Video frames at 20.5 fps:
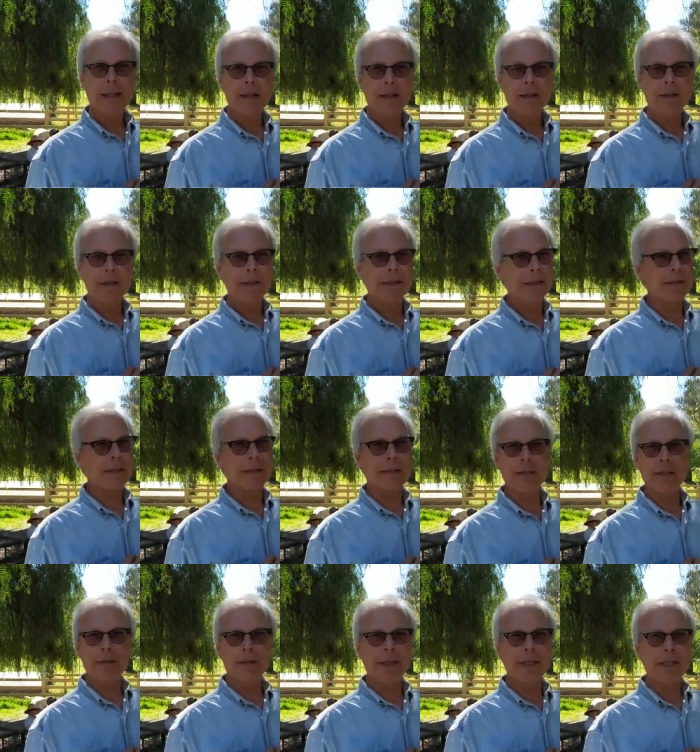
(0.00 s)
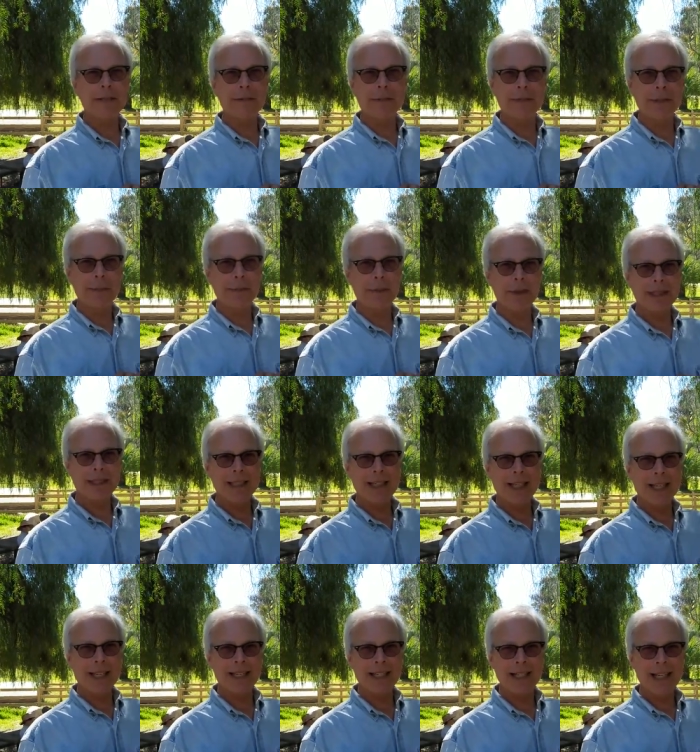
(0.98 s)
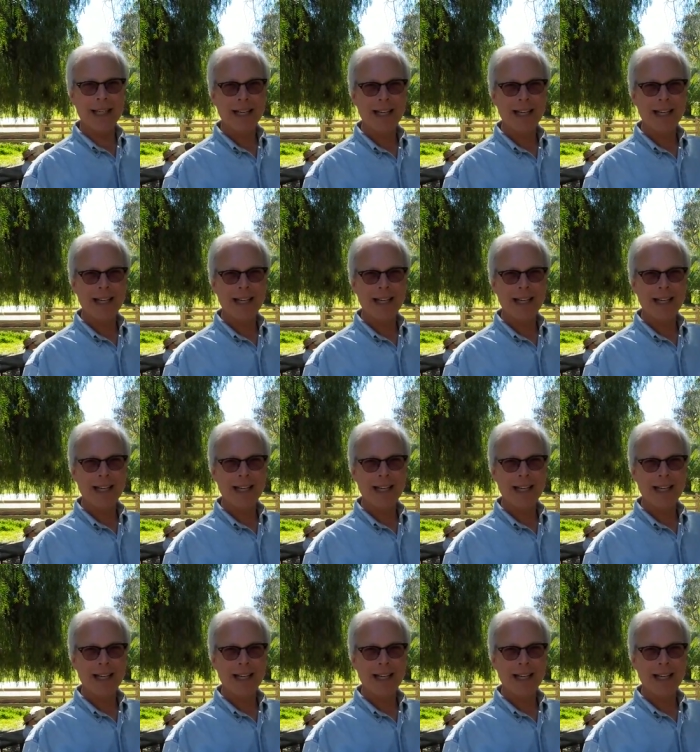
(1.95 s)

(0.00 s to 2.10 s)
Oh, so you wouldn't even support that?